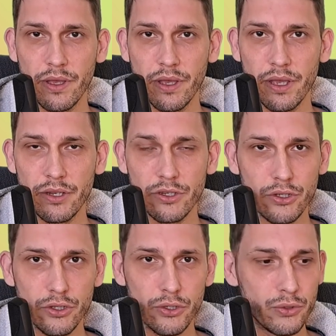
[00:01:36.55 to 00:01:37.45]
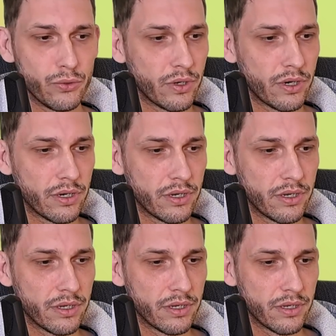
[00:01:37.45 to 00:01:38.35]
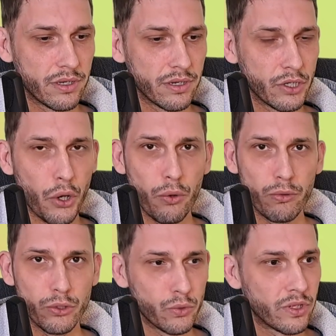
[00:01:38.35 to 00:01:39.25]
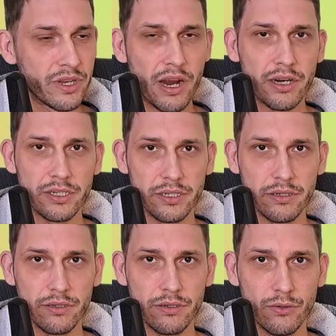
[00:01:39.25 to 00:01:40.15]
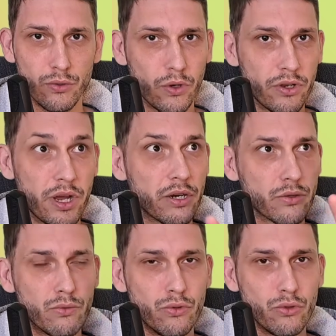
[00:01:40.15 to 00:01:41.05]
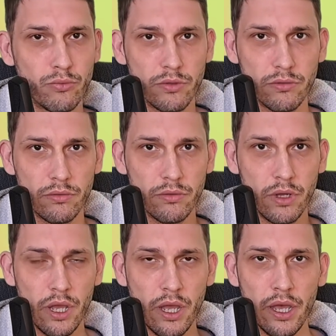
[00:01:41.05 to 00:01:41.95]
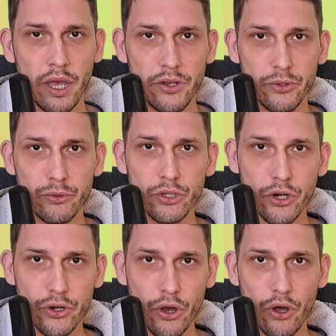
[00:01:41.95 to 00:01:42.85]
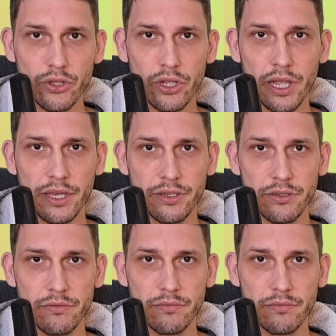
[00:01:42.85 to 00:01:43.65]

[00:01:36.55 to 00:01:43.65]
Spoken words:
and you go to the darkness, to the dark room, and you turn on the light,